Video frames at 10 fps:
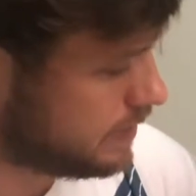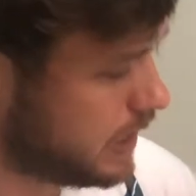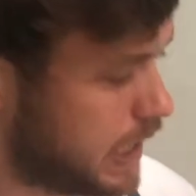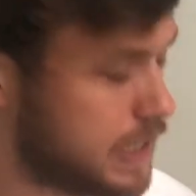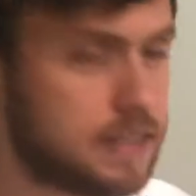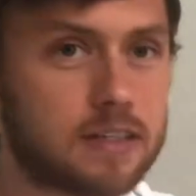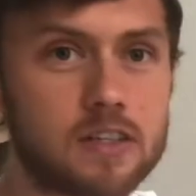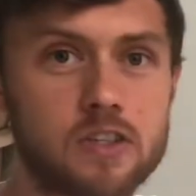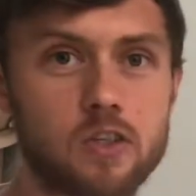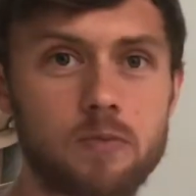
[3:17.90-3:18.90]
that I need to
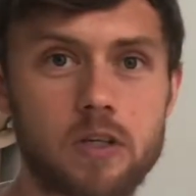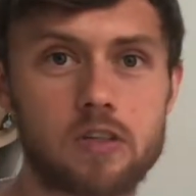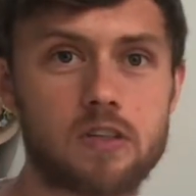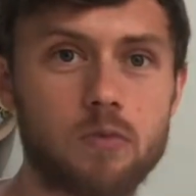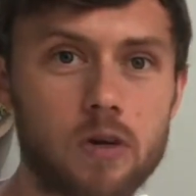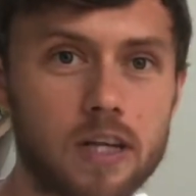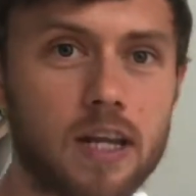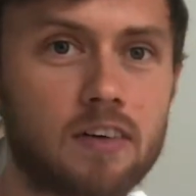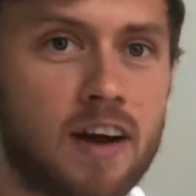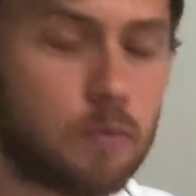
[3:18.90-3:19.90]
consume because of the 1
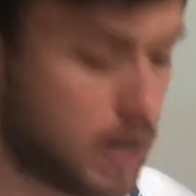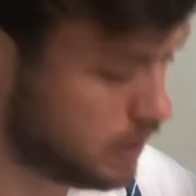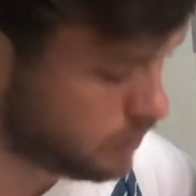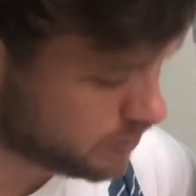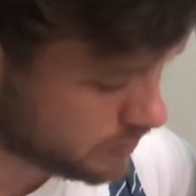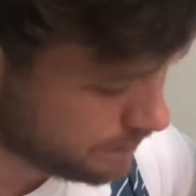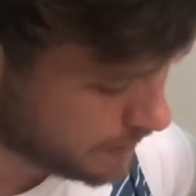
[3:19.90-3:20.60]
kilogram weight loss,